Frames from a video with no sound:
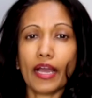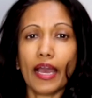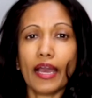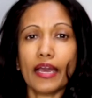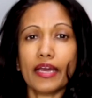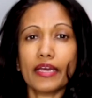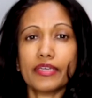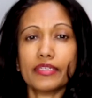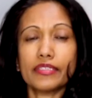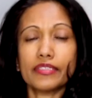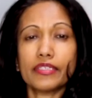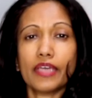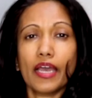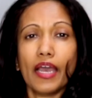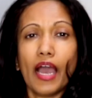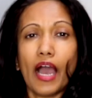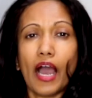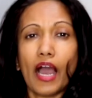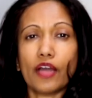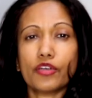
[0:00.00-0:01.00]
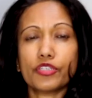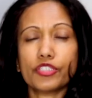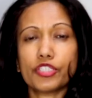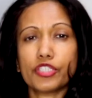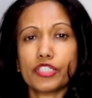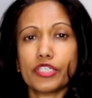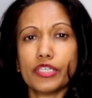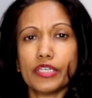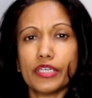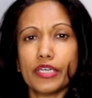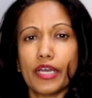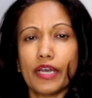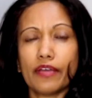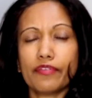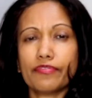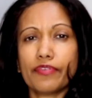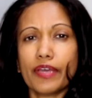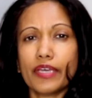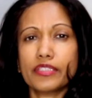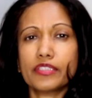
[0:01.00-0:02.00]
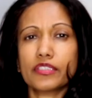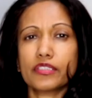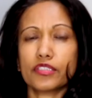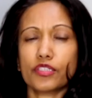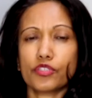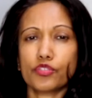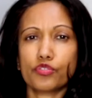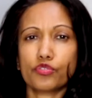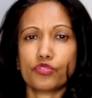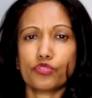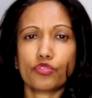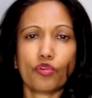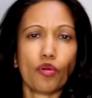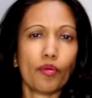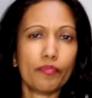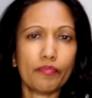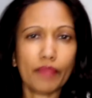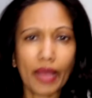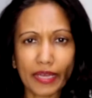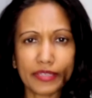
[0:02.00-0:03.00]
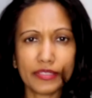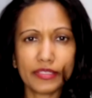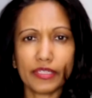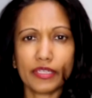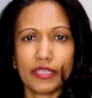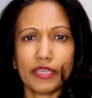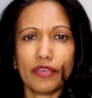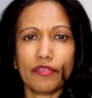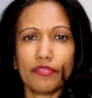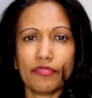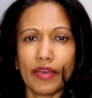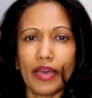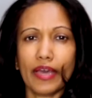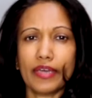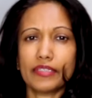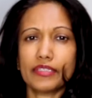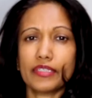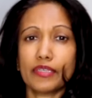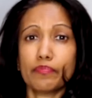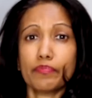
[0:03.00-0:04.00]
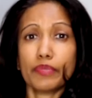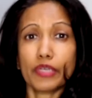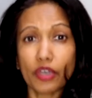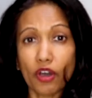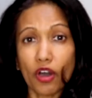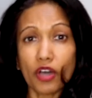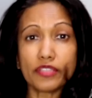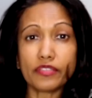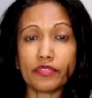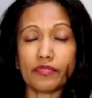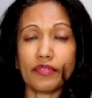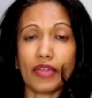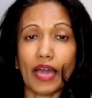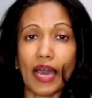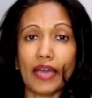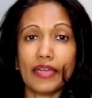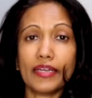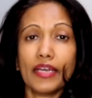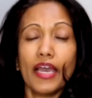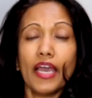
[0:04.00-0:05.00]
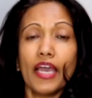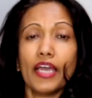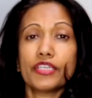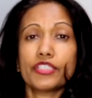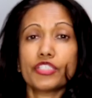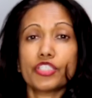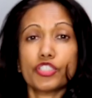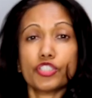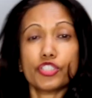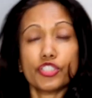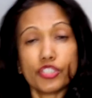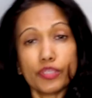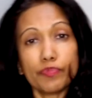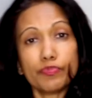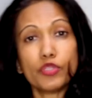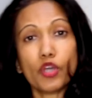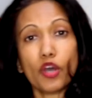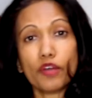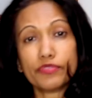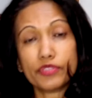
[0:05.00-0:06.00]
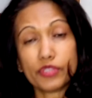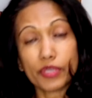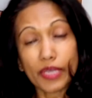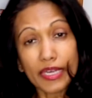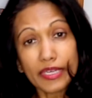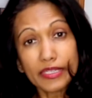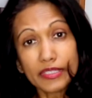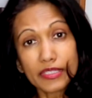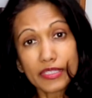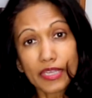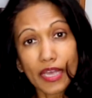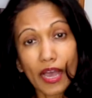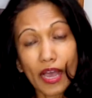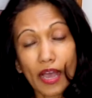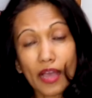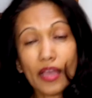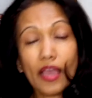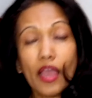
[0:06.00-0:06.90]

and how she faces a traumatic event, and because of that she's shipped off to India,